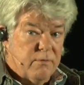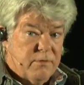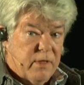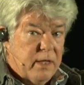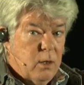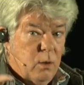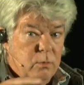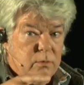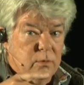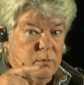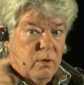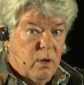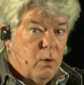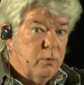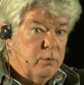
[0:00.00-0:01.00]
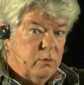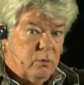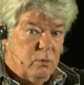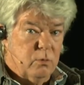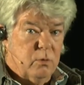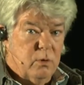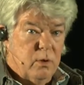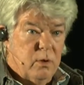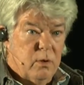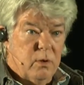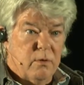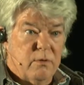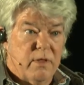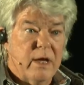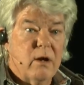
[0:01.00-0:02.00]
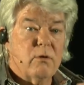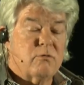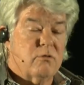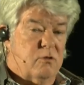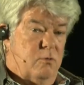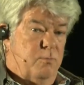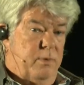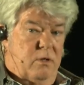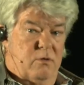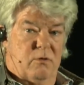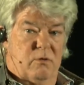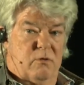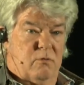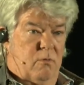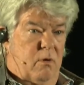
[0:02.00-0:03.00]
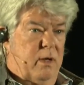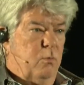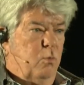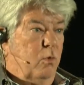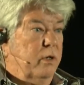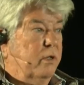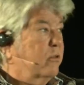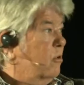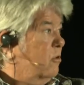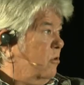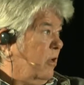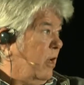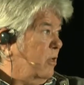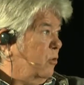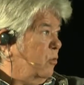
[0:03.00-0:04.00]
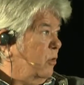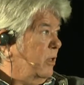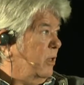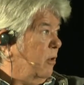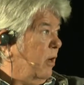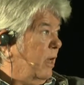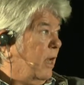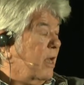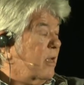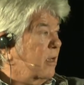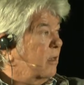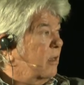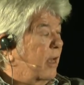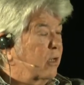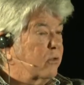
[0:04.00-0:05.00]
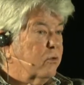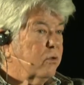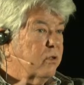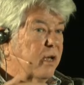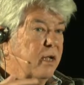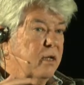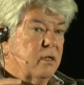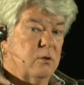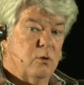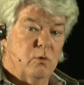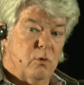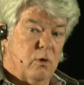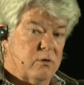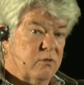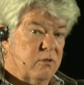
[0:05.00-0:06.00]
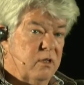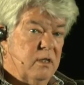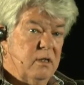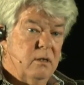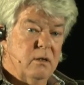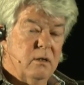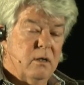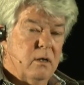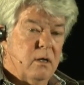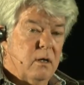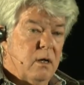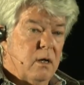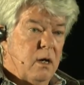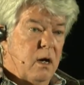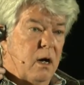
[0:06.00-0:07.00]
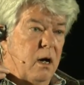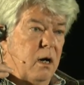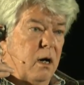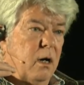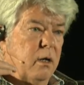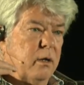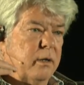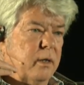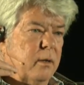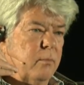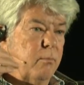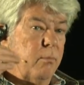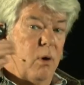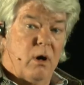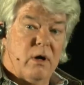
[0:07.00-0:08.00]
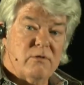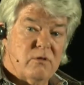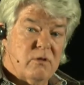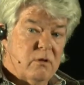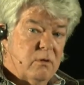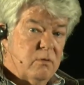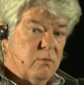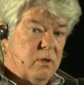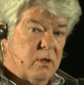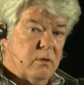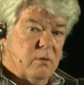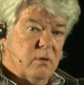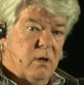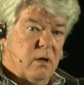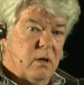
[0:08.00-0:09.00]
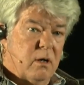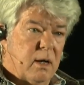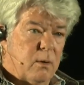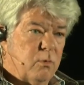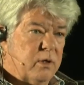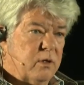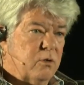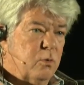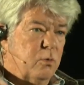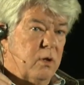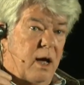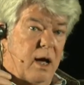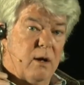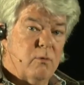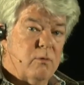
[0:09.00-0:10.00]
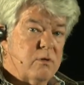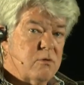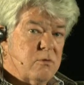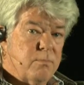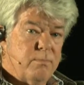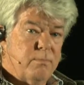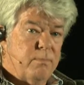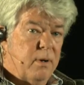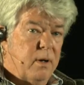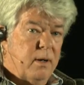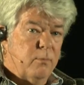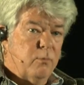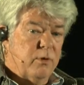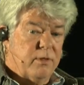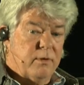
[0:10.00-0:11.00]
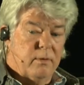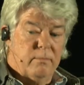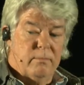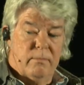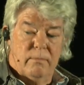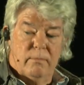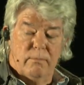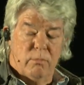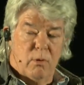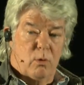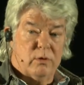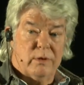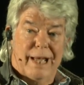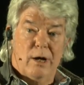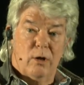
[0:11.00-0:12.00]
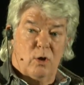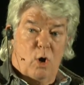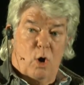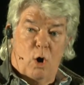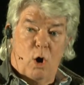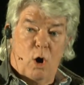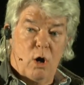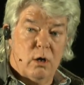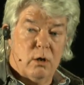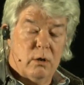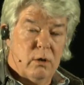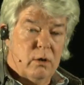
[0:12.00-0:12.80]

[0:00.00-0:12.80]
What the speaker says: they don't know you, they are suspicious, right? What is this guy doing here? And I encountered that in New York City, in Boston, and I went to an Irish pub with a broke down car,